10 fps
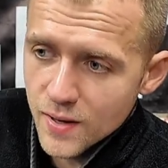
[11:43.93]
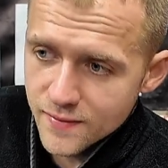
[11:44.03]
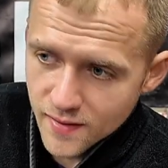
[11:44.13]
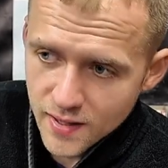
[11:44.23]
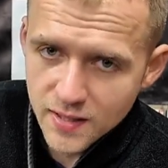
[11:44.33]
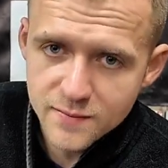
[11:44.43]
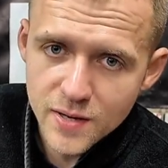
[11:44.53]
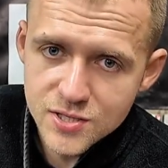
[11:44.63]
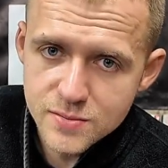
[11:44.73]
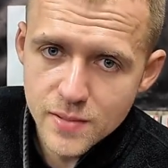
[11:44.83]
If I leave
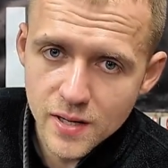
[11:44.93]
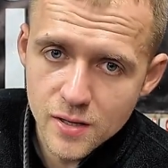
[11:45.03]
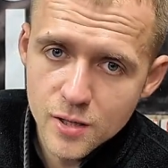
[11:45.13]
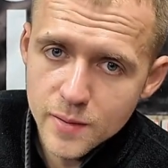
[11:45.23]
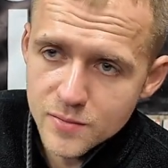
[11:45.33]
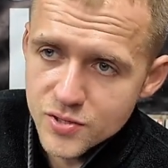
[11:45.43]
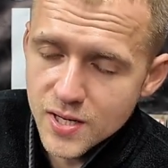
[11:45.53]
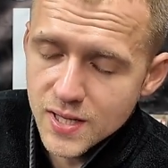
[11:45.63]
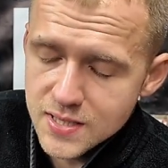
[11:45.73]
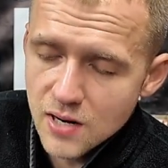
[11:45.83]
my gym bag at home and I'm
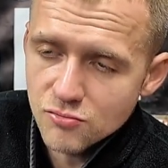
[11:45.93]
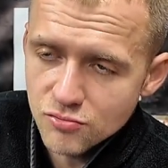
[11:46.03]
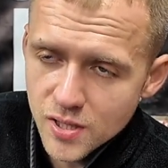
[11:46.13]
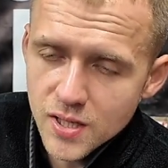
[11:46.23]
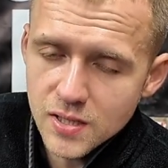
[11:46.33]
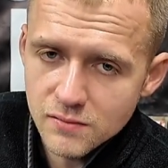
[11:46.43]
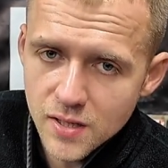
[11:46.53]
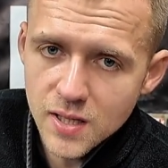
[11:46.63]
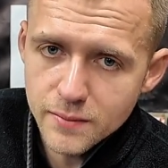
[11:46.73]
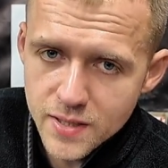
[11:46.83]
training legs, I really,
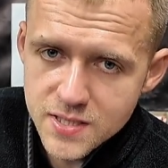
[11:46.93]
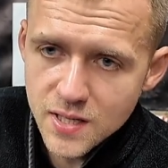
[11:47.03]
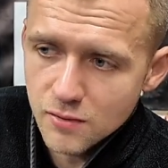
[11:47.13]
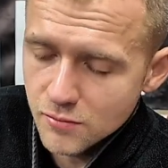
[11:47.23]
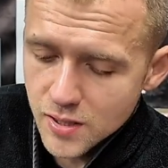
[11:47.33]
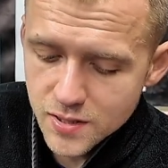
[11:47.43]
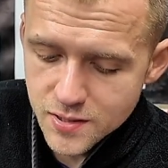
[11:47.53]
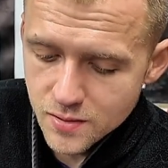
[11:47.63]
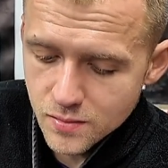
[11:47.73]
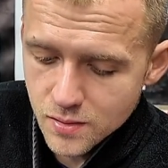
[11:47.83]
really miss it. I really
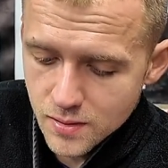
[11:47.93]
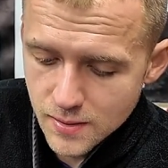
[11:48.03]
do.